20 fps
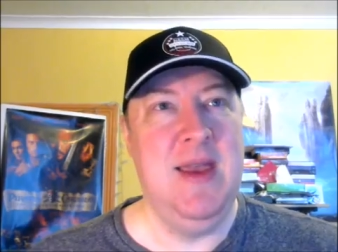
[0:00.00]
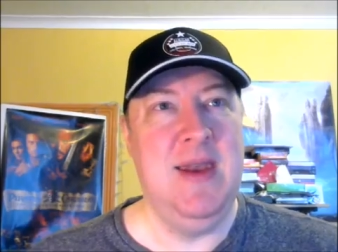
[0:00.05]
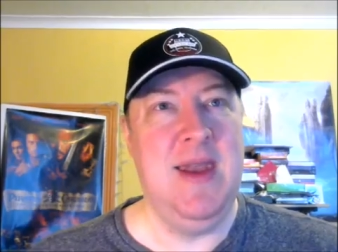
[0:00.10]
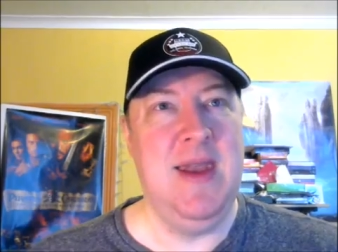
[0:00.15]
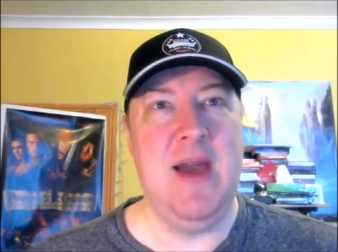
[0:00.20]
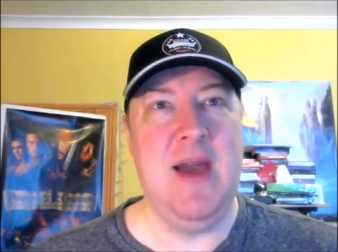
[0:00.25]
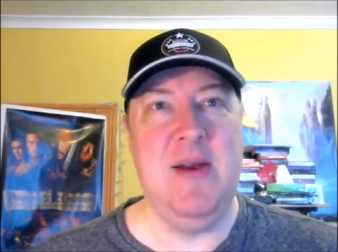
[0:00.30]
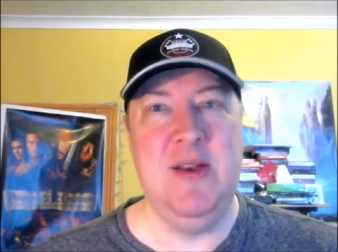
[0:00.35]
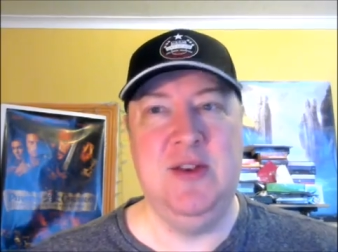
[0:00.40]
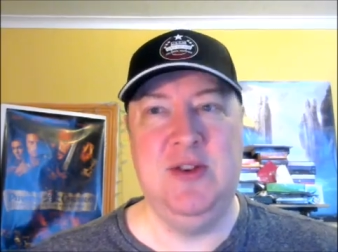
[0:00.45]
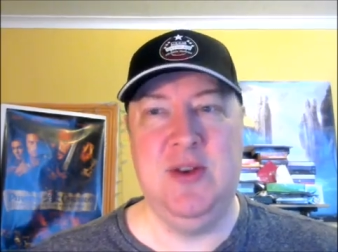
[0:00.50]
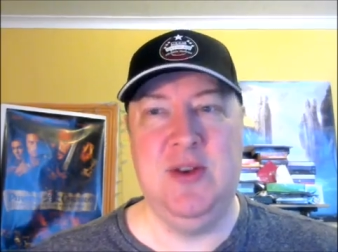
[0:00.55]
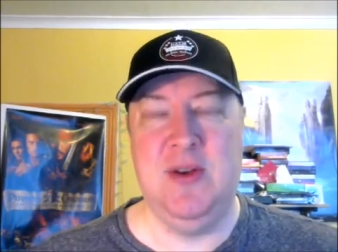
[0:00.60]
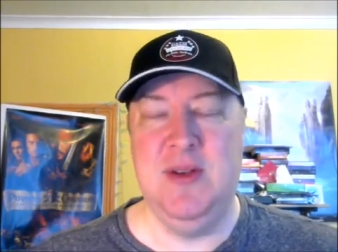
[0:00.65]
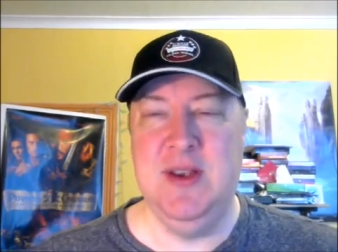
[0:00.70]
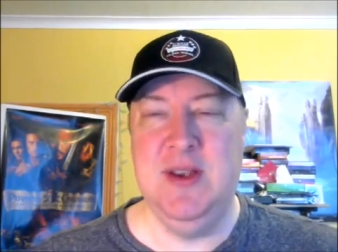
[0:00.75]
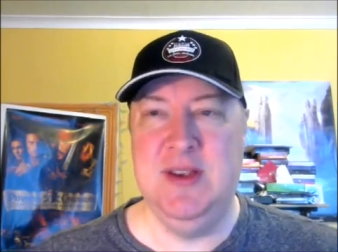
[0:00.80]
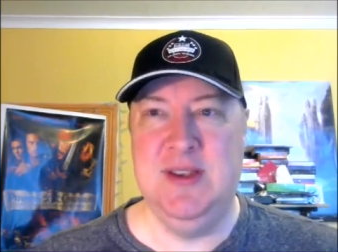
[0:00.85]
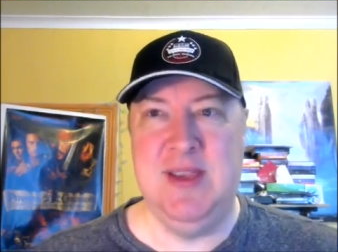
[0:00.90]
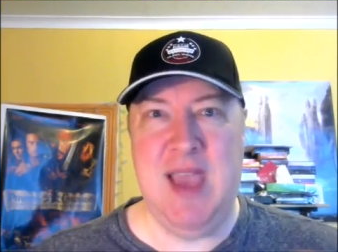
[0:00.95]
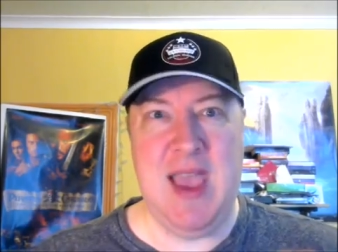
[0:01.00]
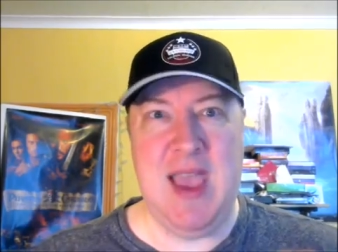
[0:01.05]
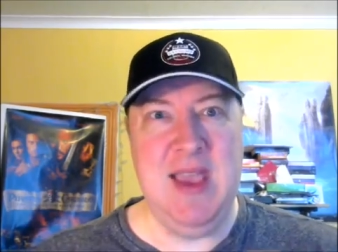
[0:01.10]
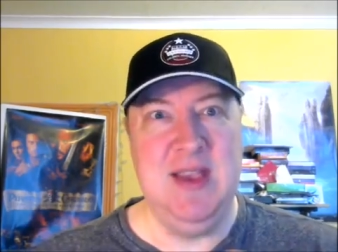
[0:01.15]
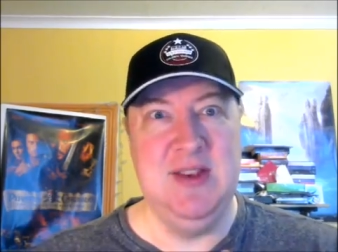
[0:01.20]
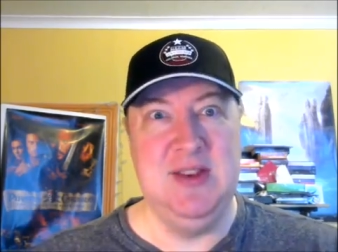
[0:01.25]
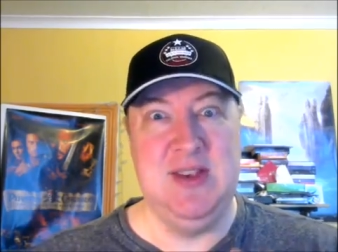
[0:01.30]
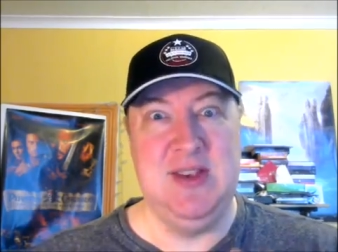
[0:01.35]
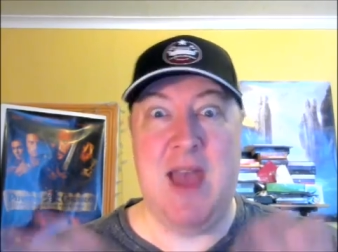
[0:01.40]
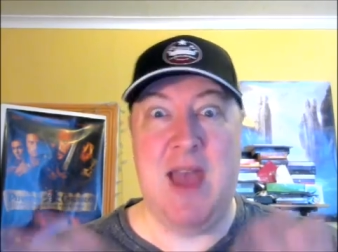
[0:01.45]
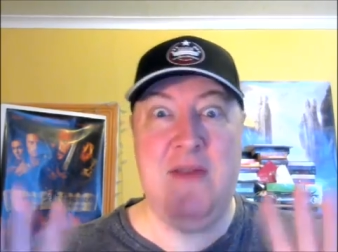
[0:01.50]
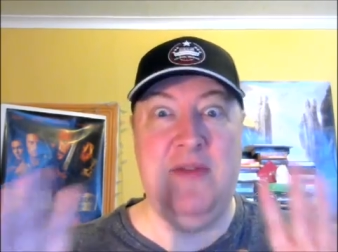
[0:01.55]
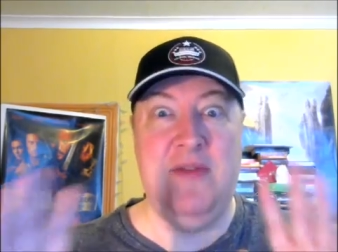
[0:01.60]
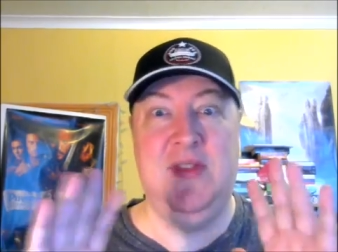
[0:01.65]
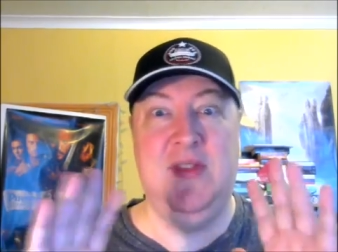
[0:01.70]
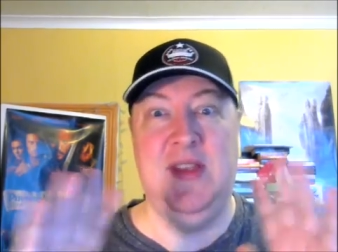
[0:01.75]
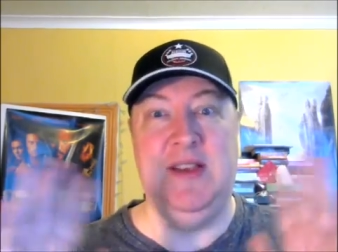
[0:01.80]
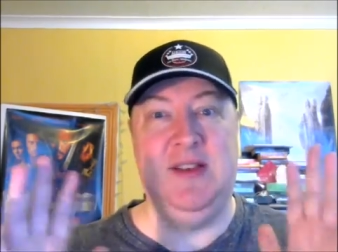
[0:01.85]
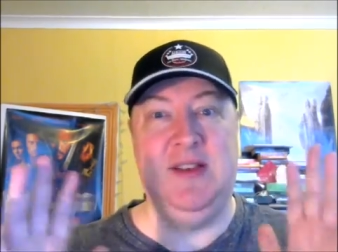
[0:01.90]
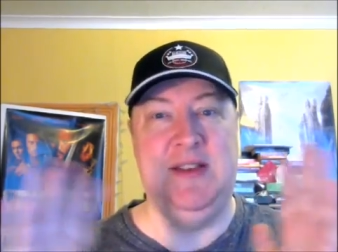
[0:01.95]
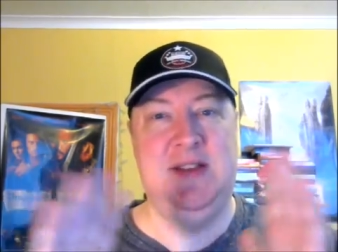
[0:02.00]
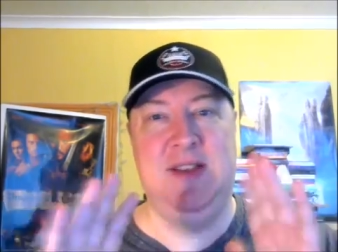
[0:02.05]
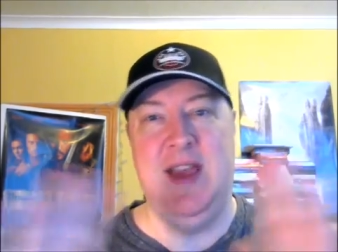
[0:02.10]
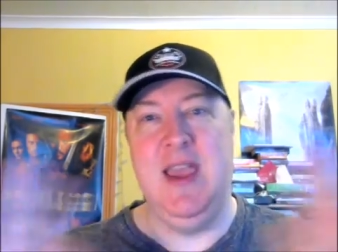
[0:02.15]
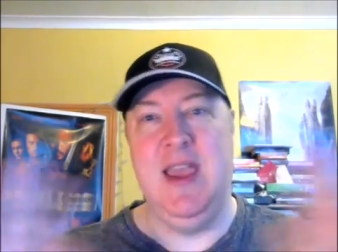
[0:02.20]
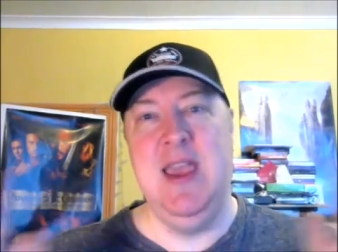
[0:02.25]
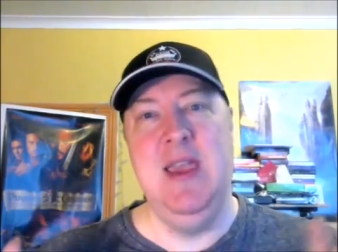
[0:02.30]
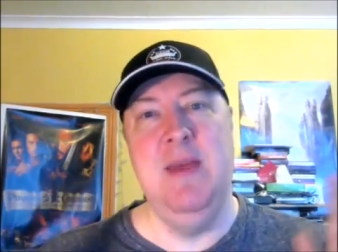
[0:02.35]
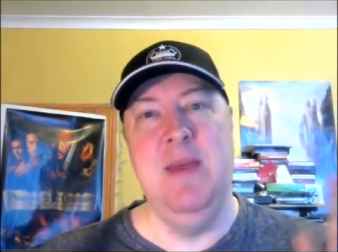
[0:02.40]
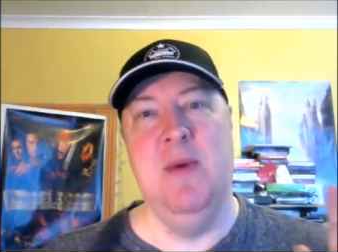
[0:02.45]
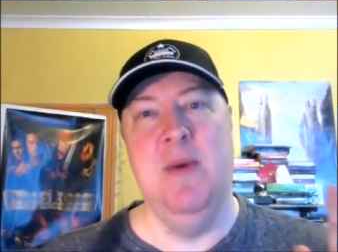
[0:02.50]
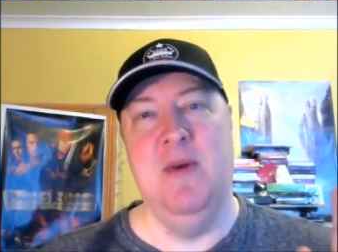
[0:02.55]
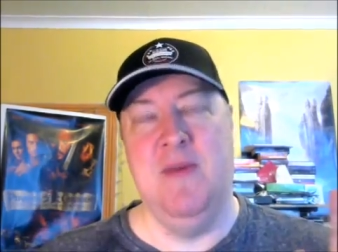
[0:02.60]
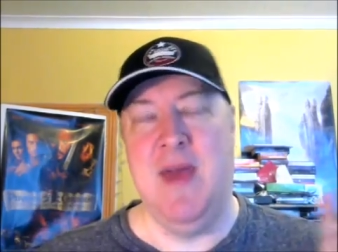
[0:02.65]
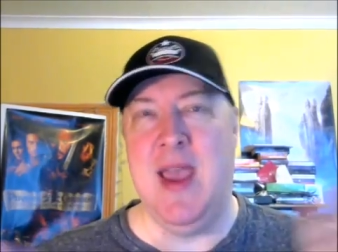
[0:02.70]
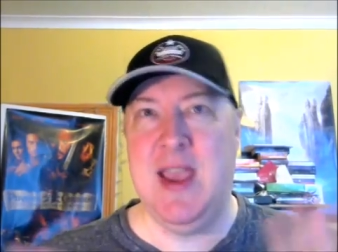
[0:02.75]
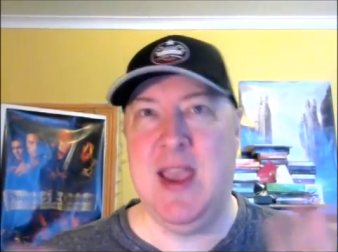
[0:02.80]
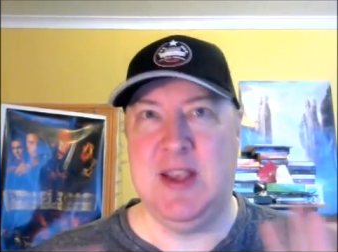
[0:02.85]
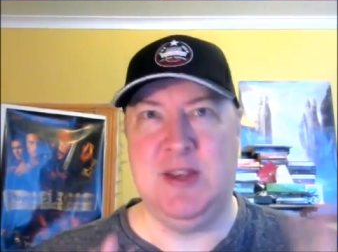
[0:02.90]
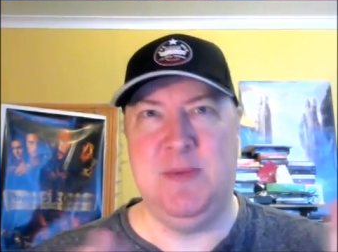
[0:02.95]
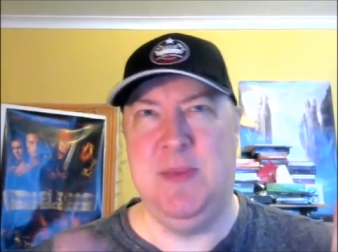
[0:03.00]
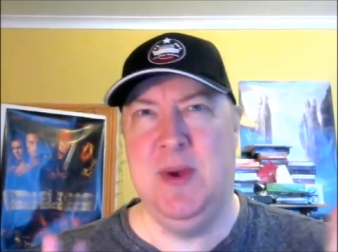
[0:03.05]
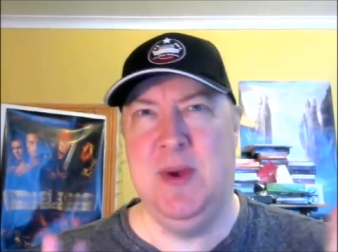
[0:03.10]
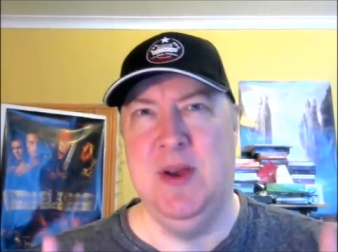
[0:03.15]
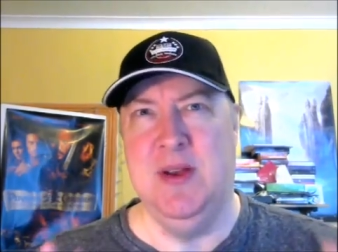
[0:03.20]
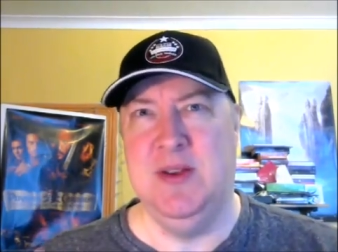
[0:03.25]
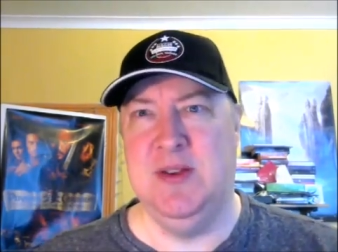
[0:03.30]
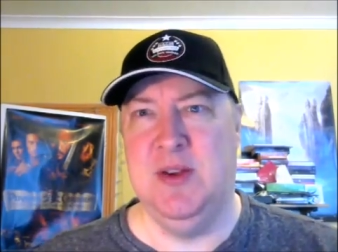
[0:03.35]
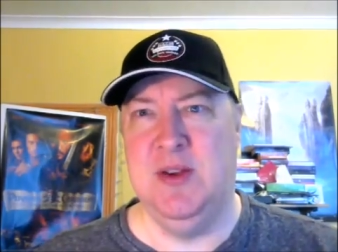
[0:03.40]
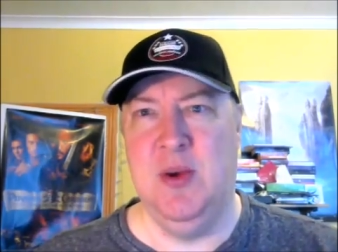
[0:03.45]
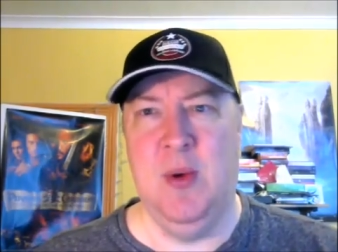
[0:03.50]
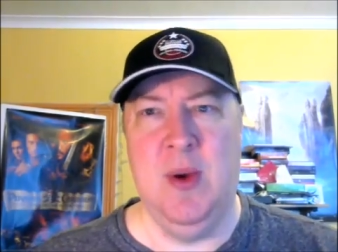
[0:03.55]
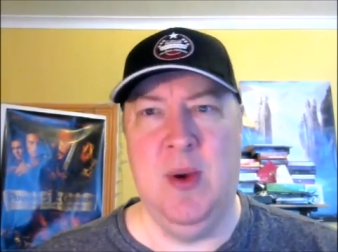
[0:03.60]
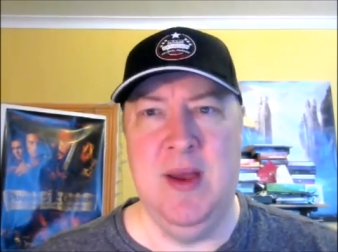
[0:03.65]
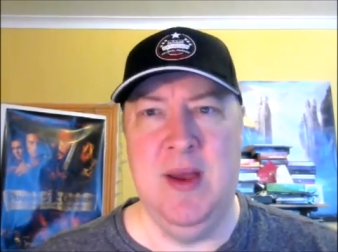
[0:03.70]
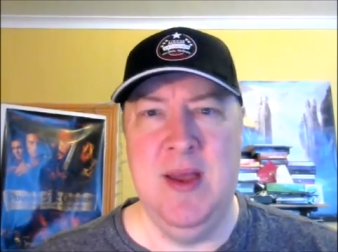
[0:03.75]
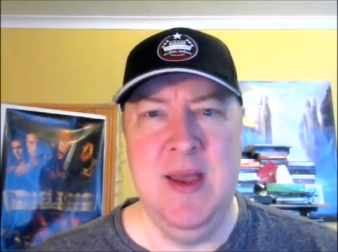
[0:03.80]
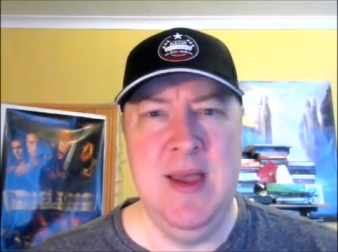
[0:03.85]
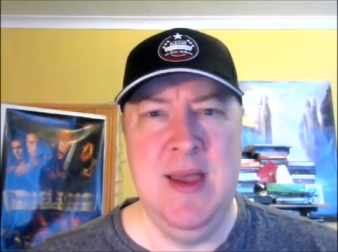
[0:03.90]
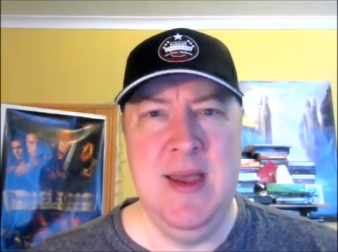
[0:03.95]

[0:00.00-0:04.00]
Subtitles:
Now he's gathered this team of experts who are